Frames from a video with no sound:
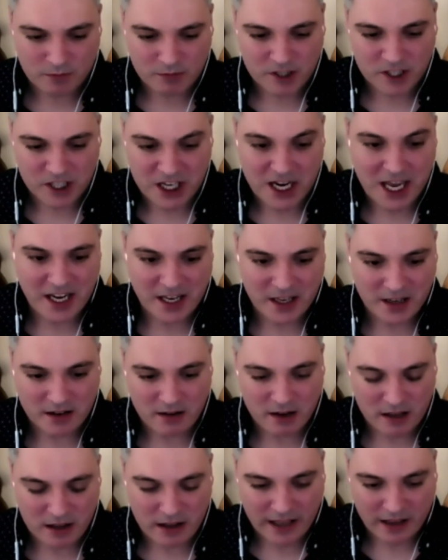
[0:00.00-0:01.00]

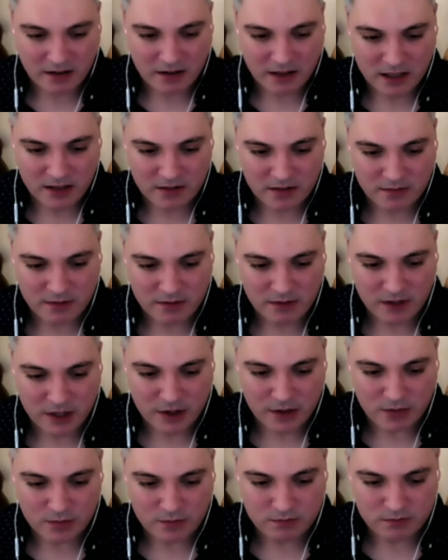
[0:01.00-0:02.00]
Canadian, like, you
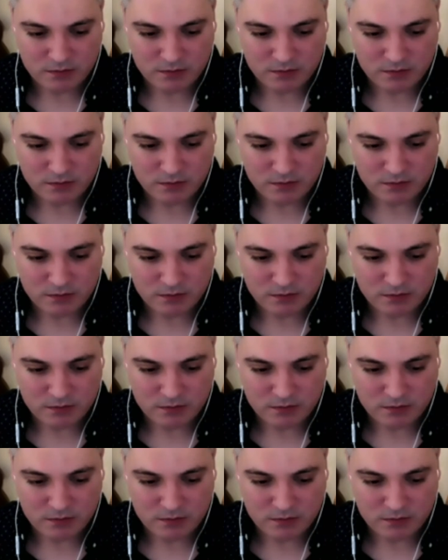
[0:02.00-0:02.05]
know,